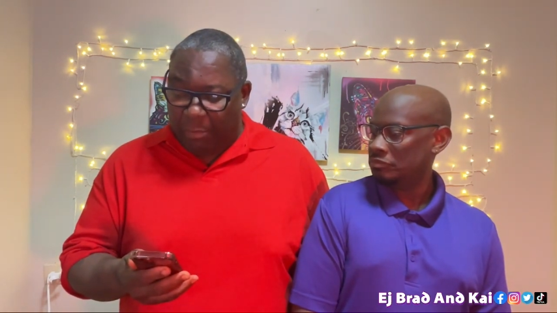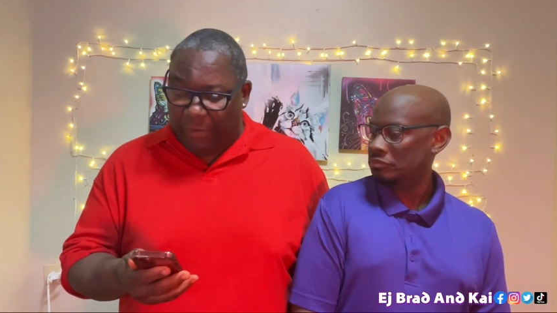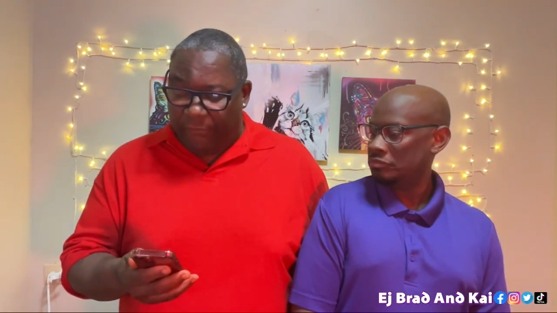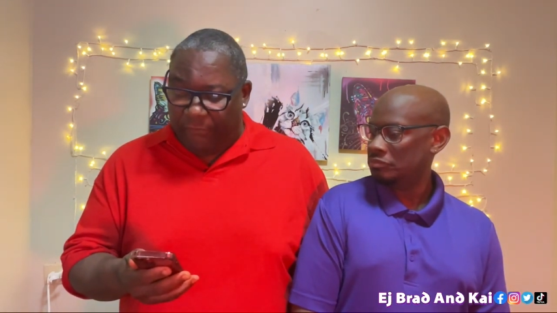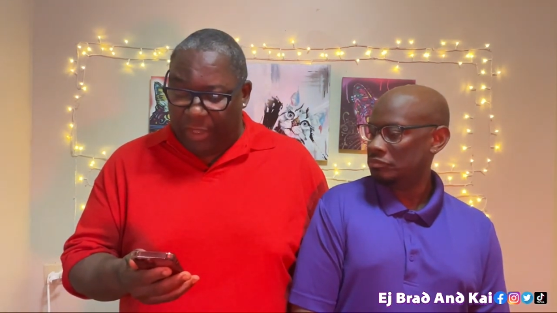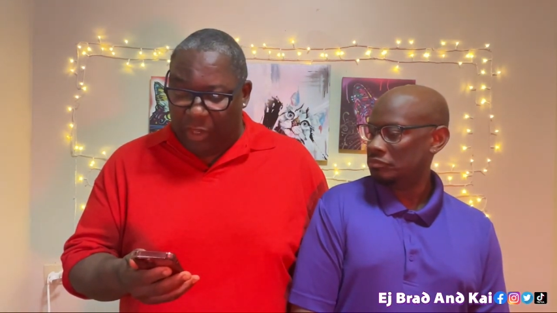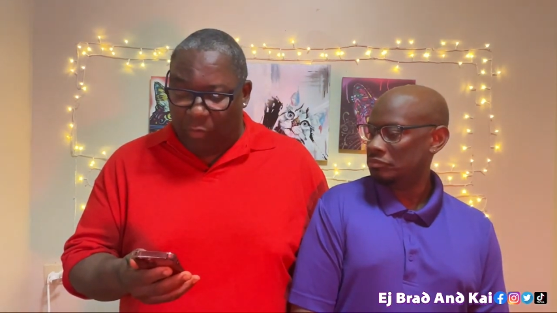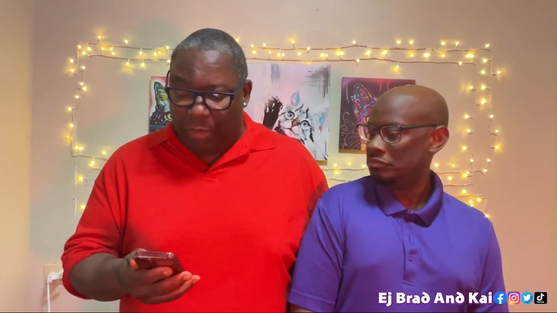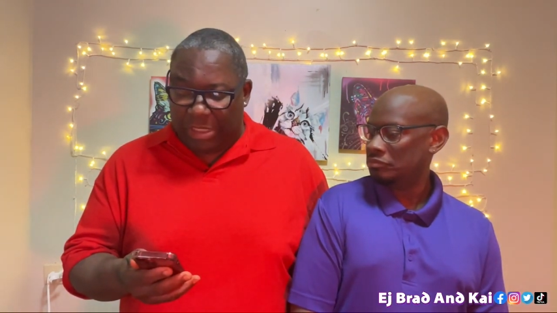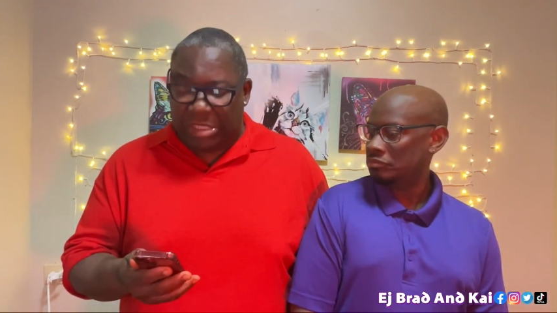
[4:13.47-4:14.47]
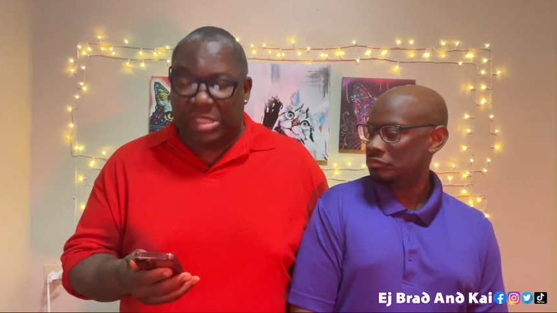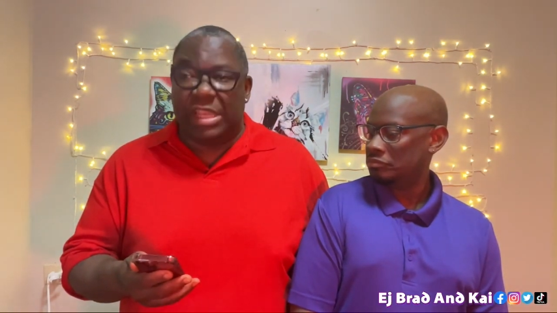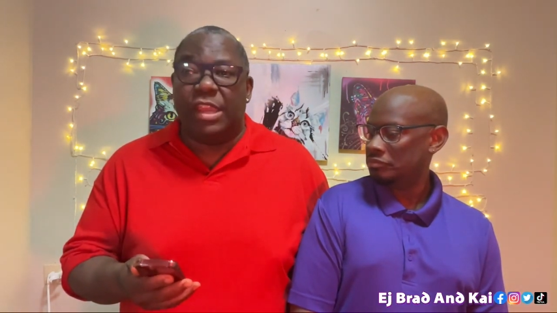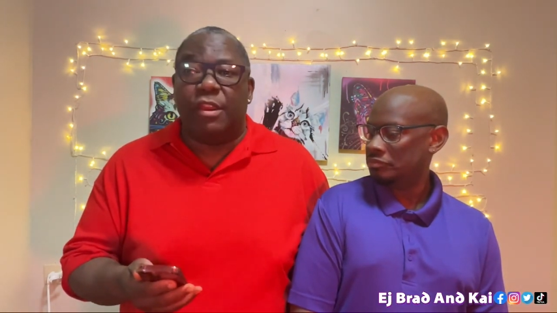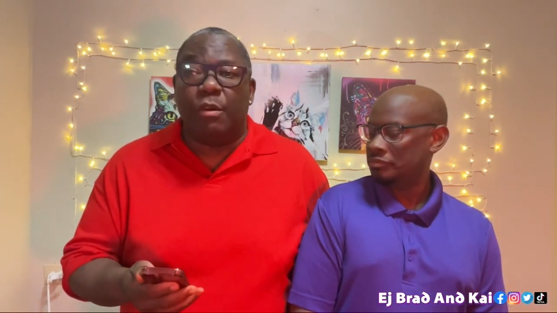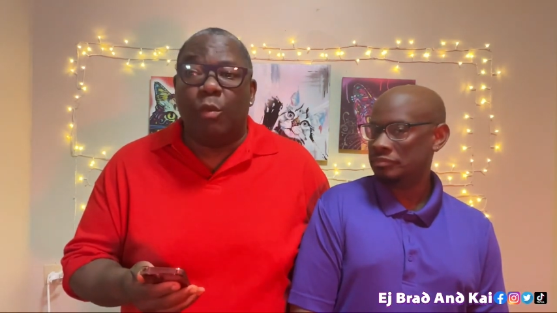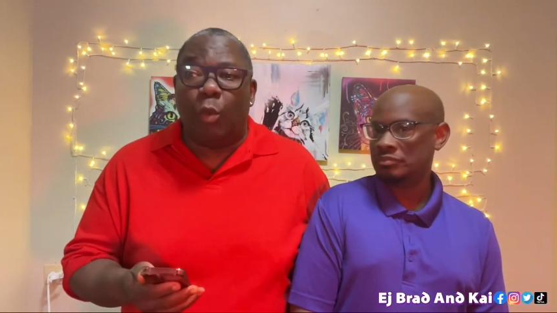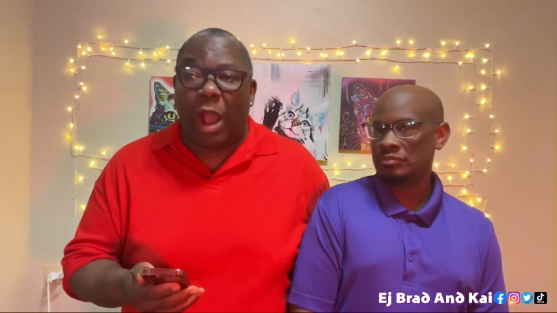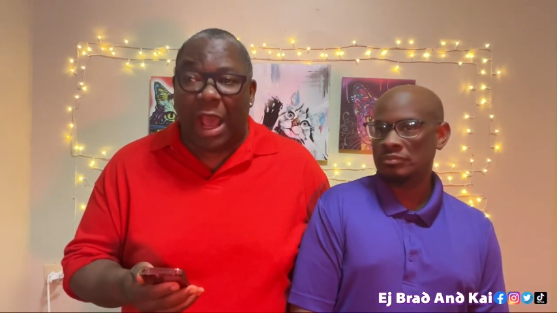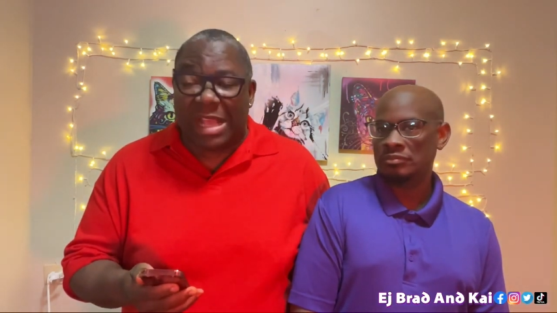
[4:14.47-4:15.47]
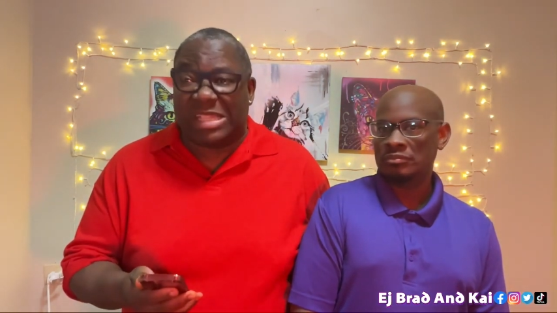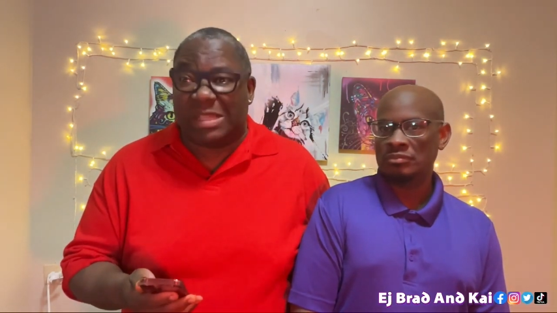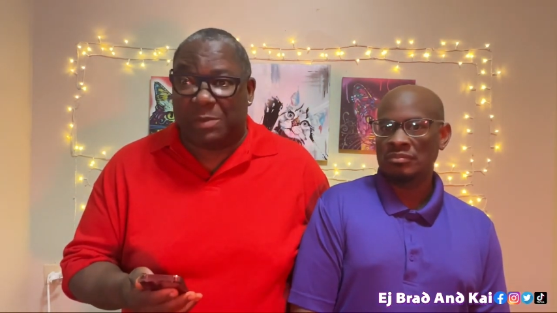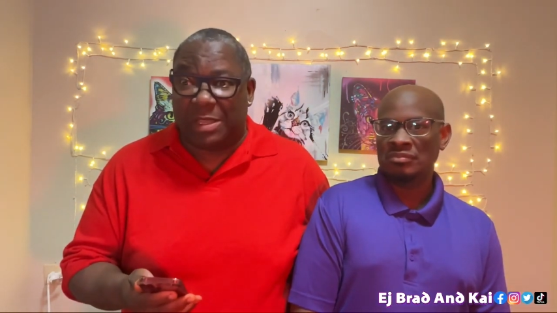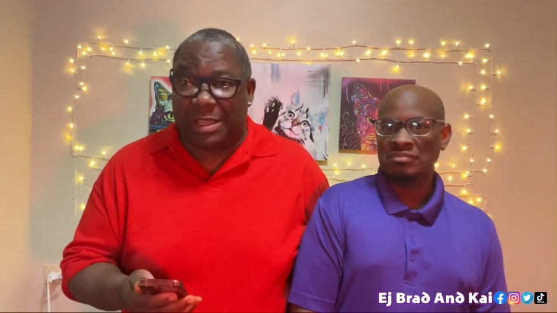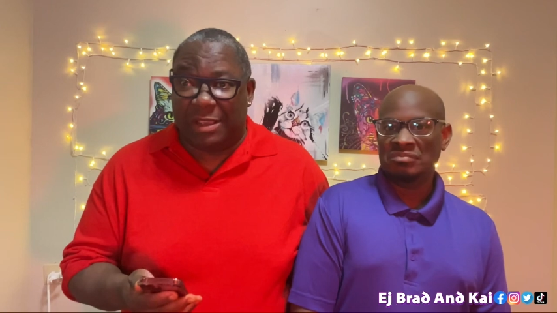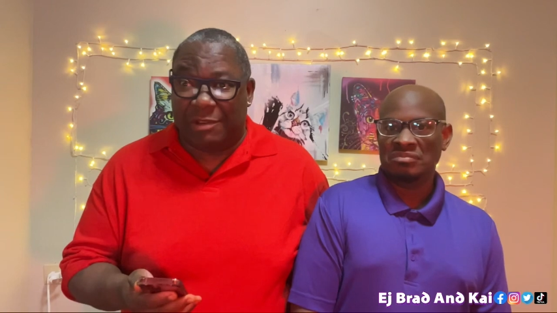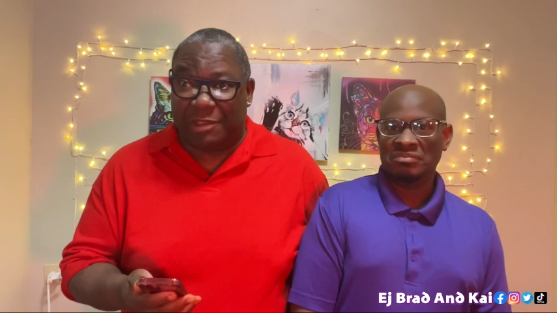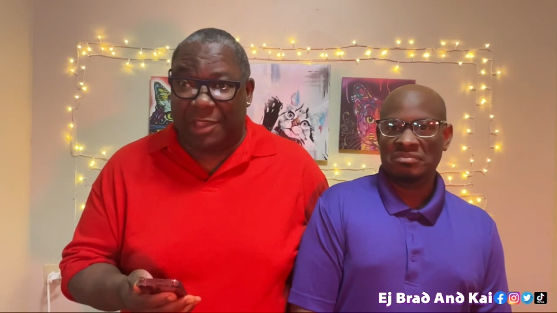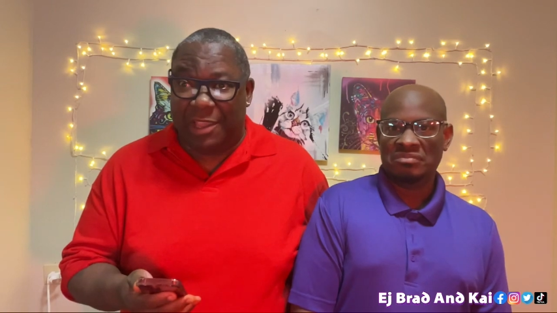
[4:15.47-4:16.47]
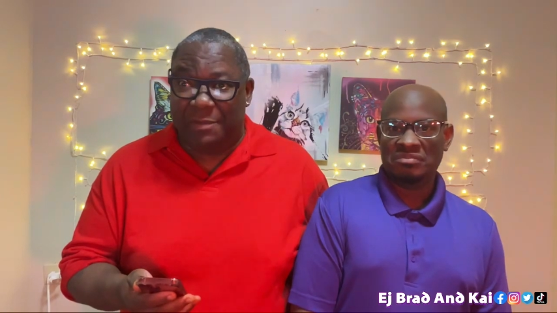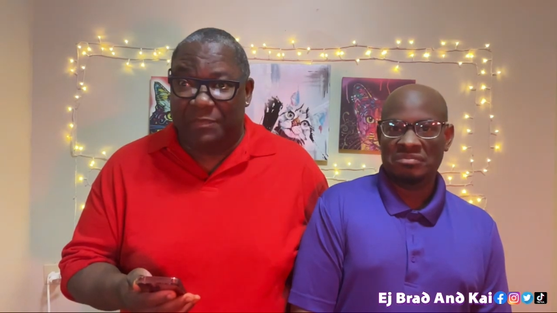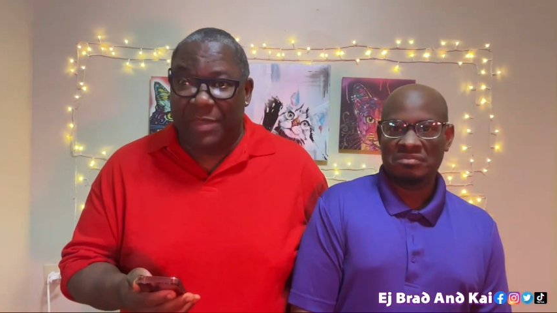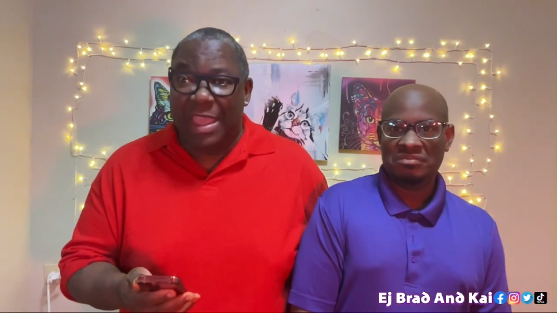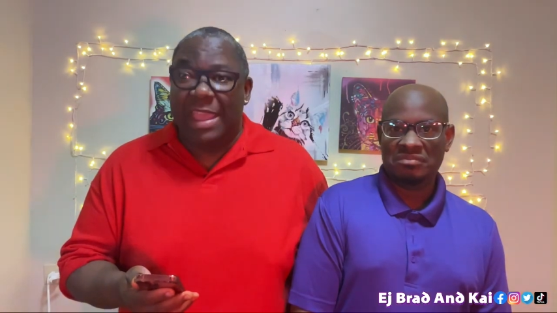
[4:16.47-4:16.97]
Speaker 1: but filled with digger wasps, okay?